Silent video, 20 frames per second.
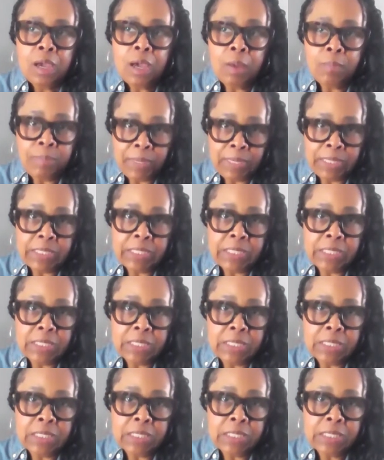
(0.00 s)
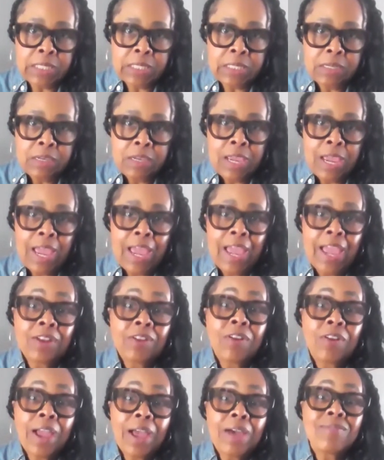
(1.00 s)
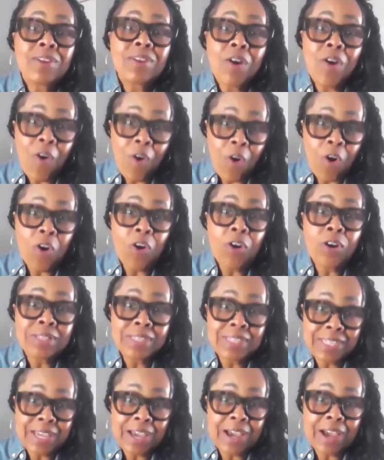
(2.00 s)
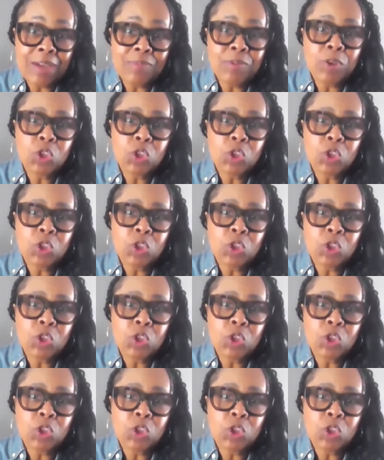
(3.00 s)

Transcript: a business and are having a hard time?